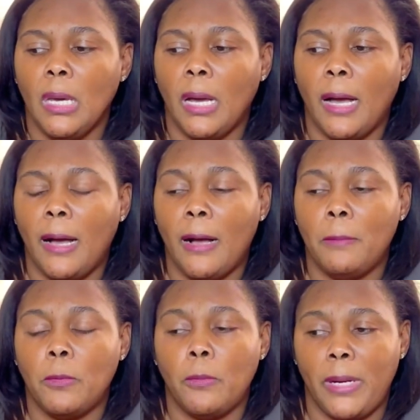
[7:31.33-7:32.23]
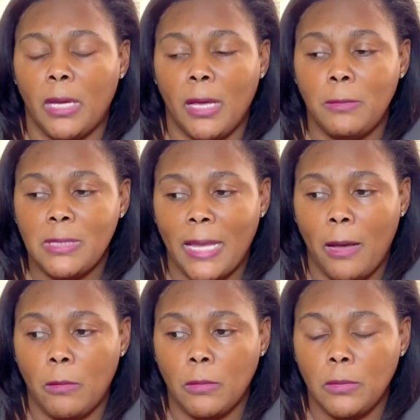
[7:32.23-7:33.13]
When it comes
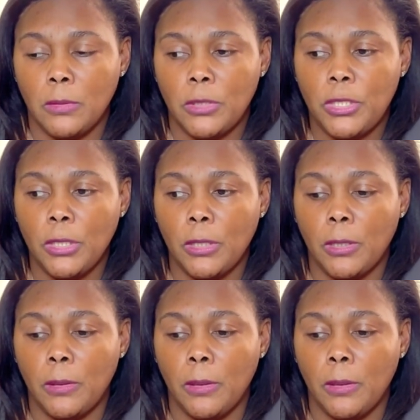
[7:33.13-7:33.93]
down to